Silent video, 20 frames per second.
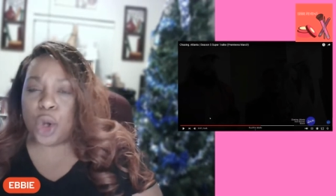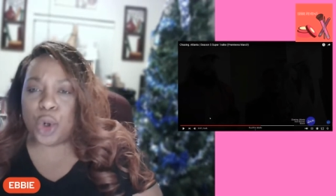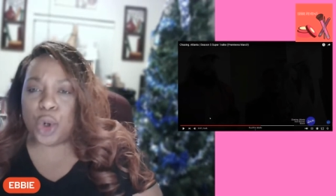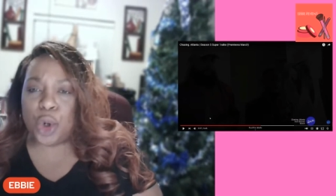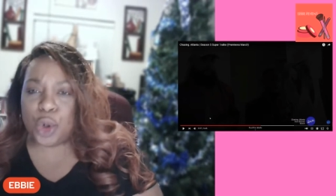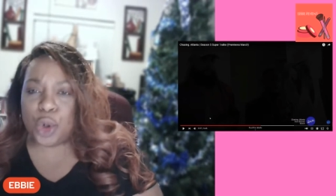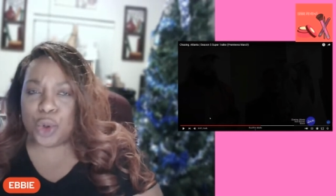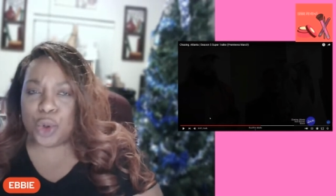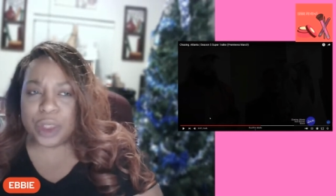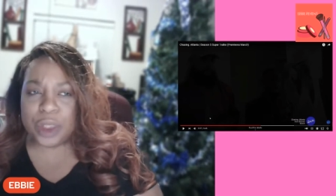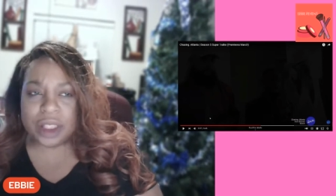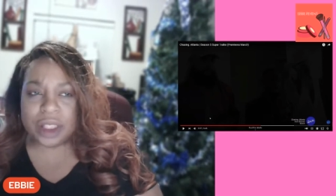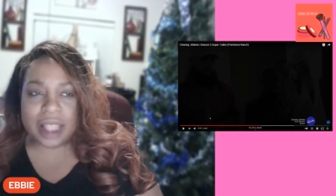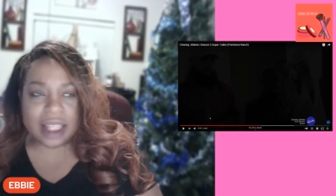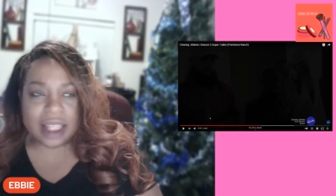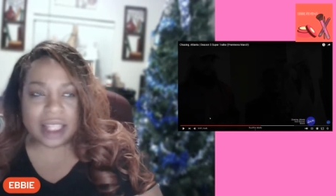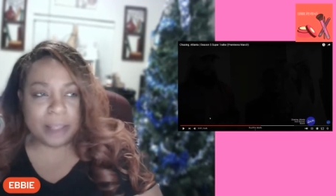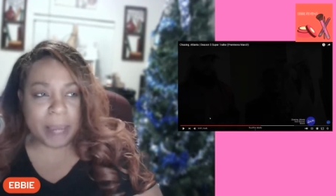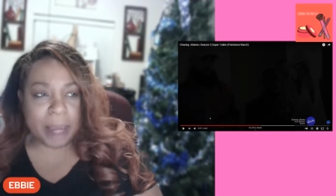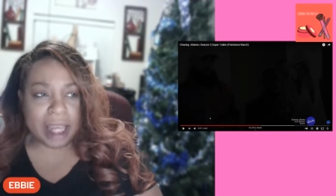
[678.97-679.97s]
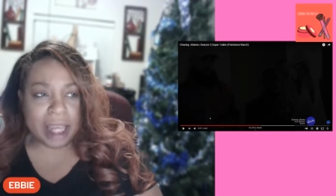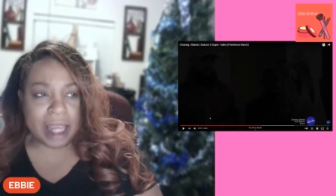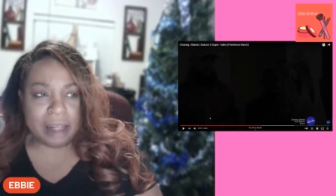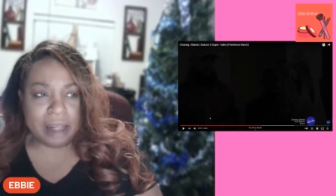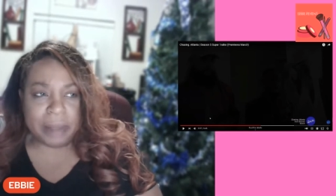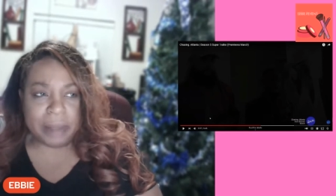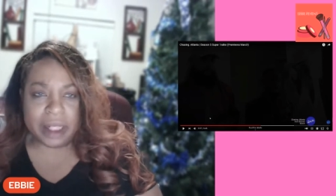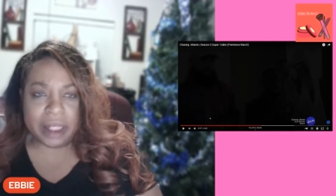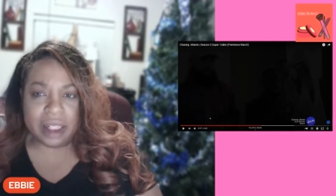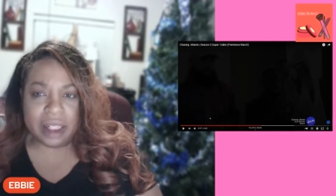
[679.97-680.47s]
Who is this
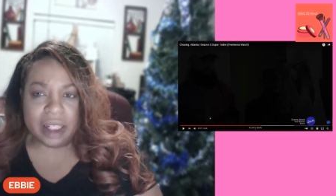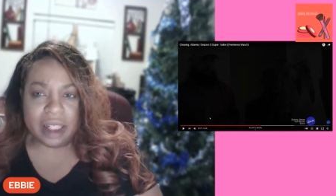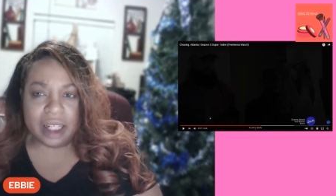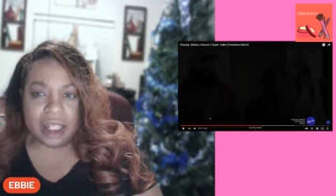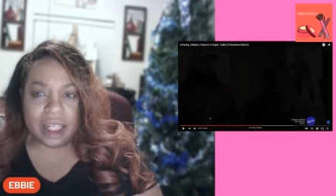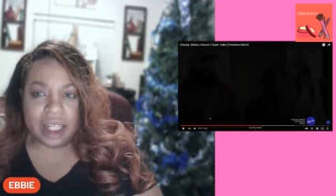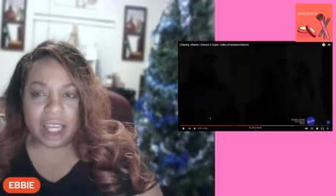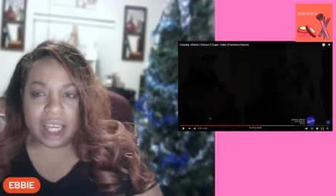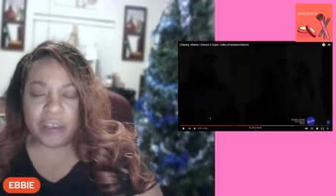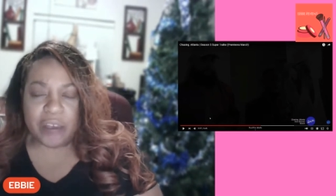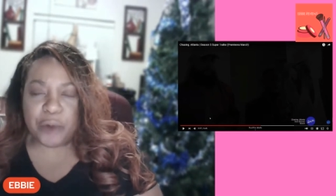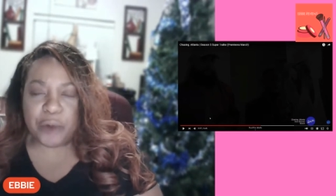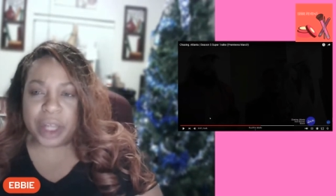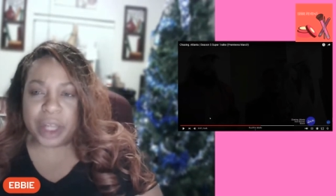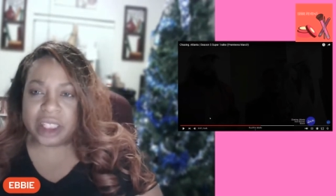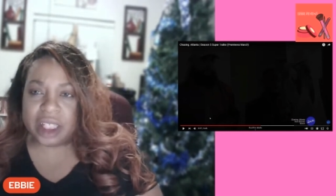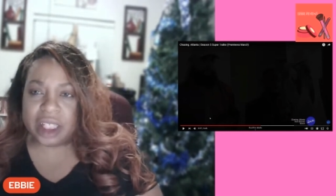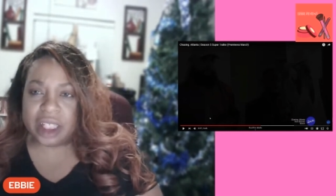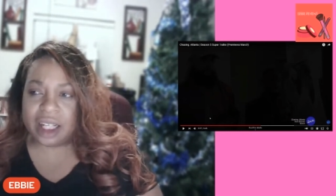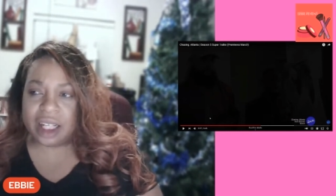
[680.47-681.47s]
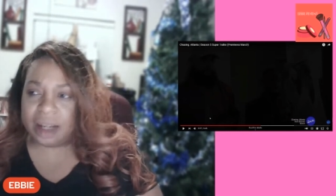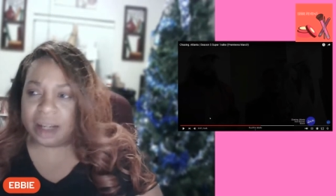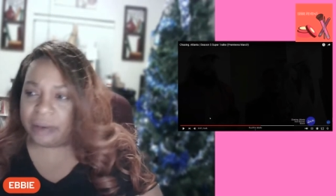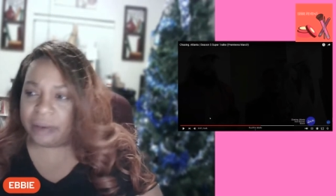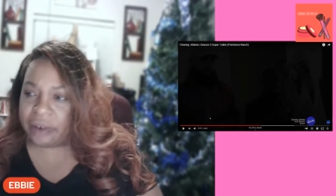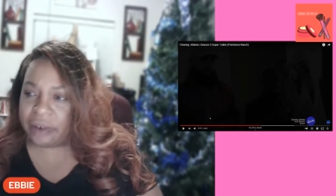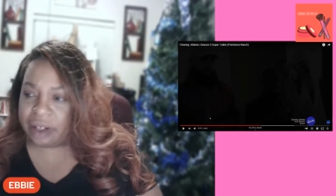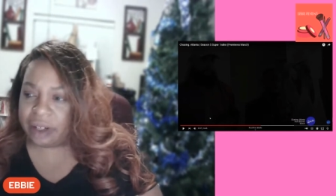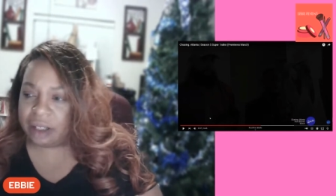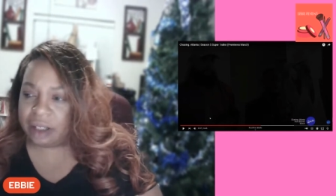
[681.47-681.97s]
baby? And where she come
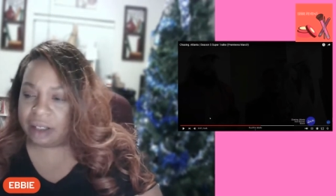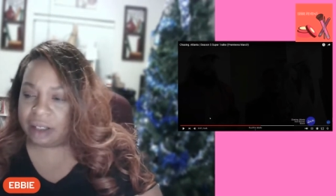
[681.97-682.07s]
from?